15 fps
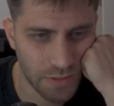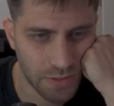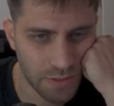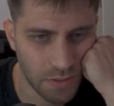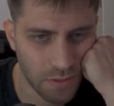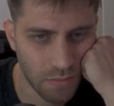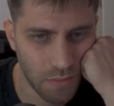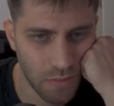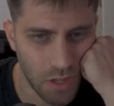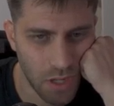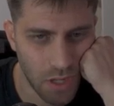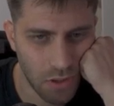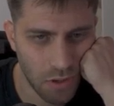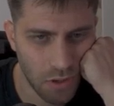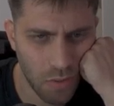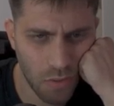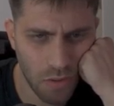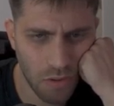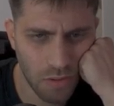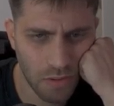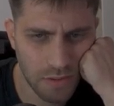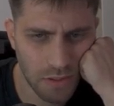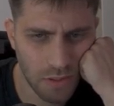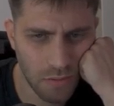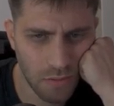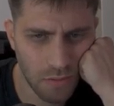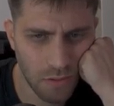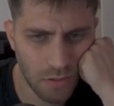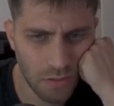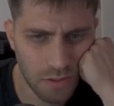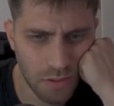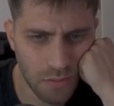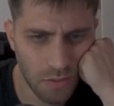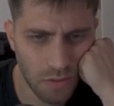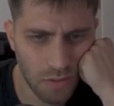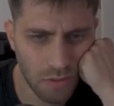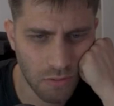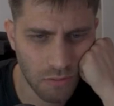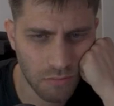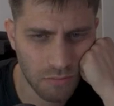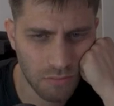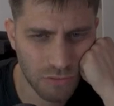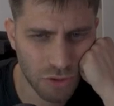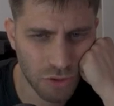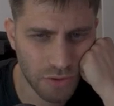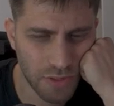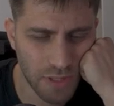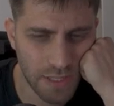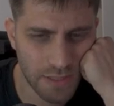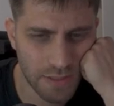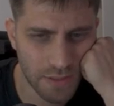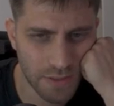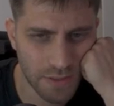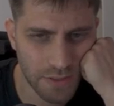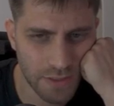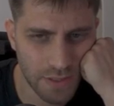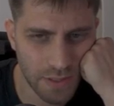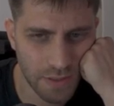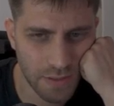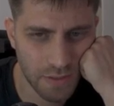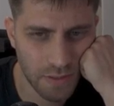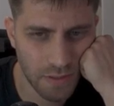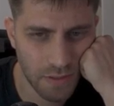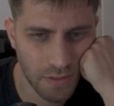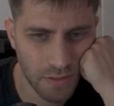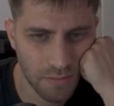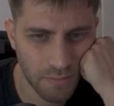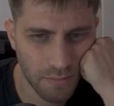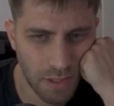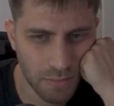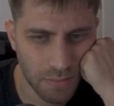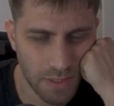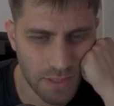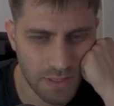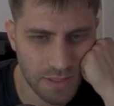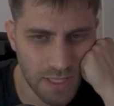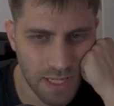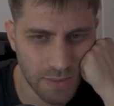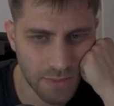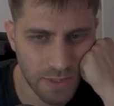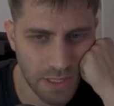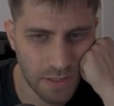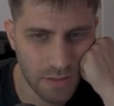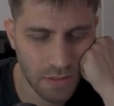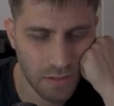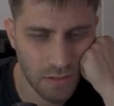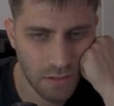So, you know, also short castle, interesting. Maybe it's time, right?